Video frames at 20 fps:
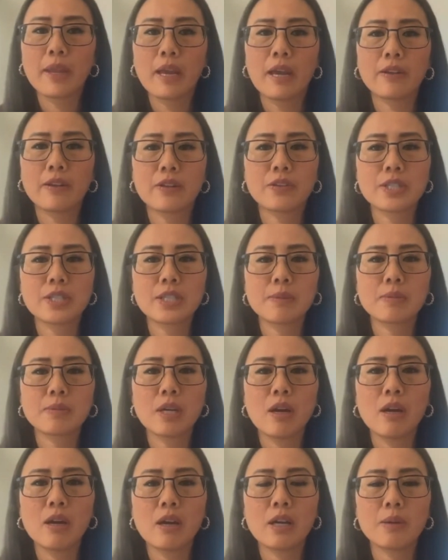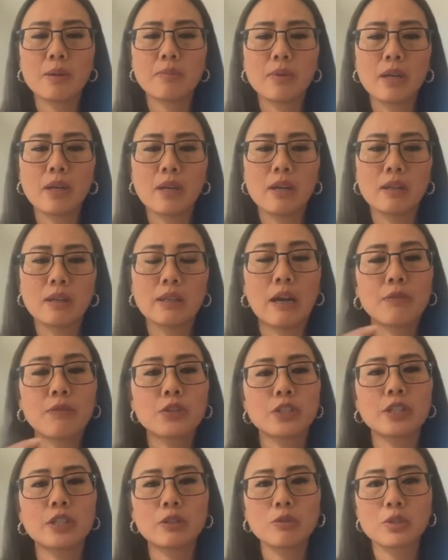And at the same time,
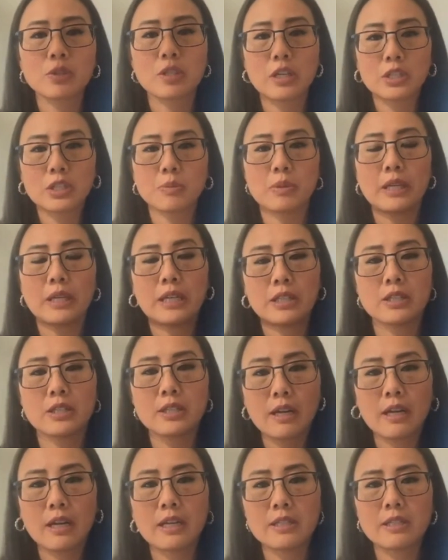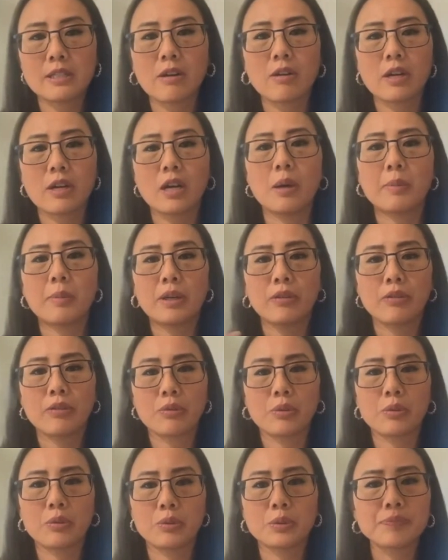leveraging those customer insights that are coming
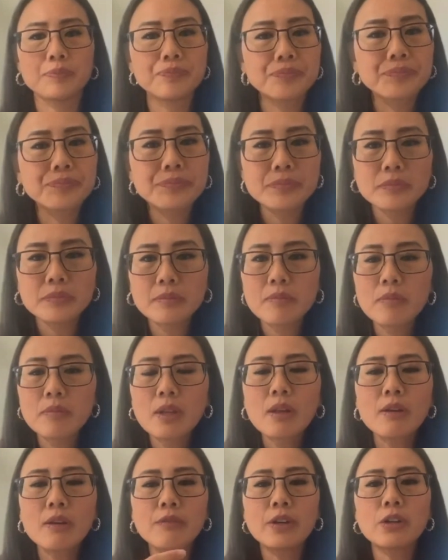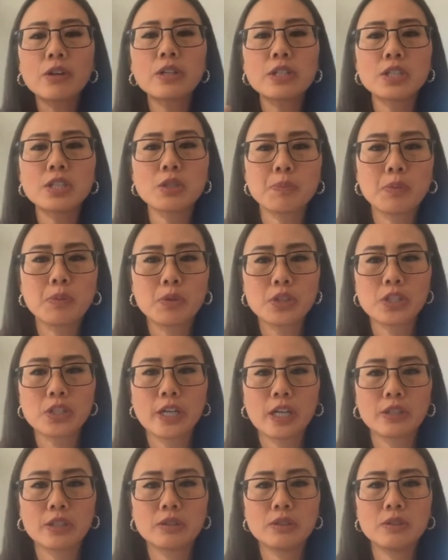through various support
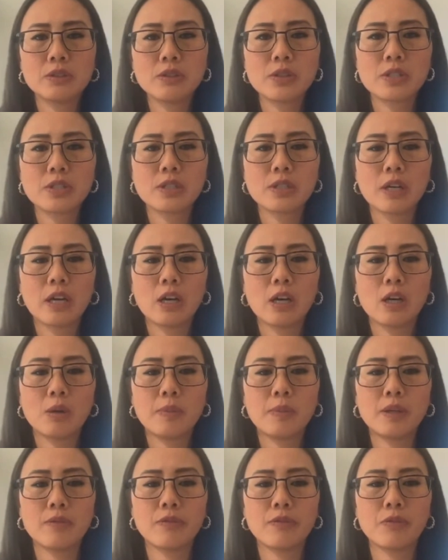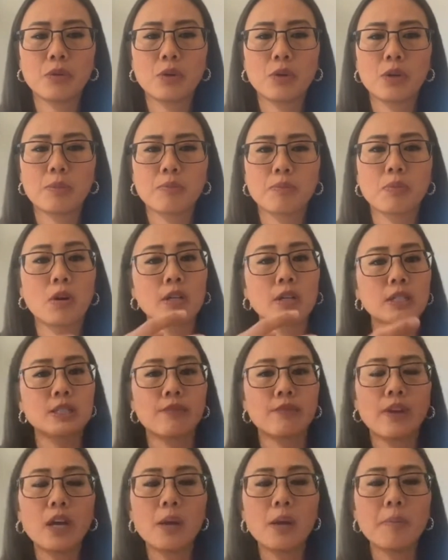channels to help inform product
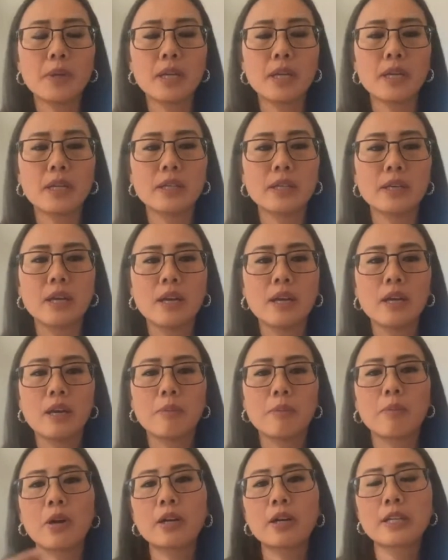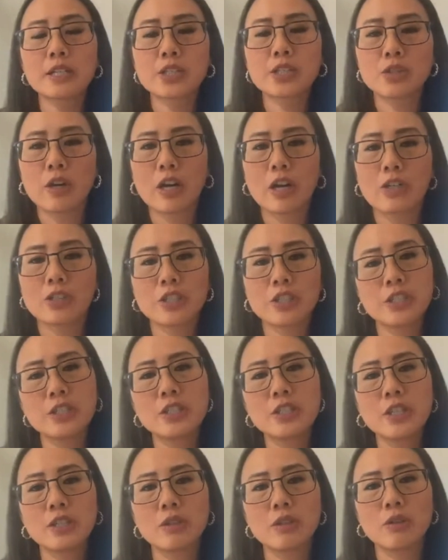development, marketing
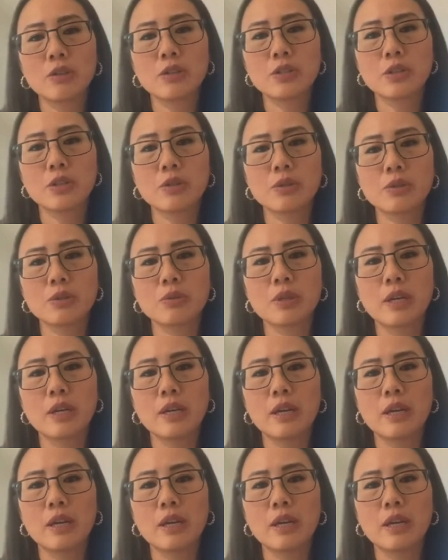strategies, and also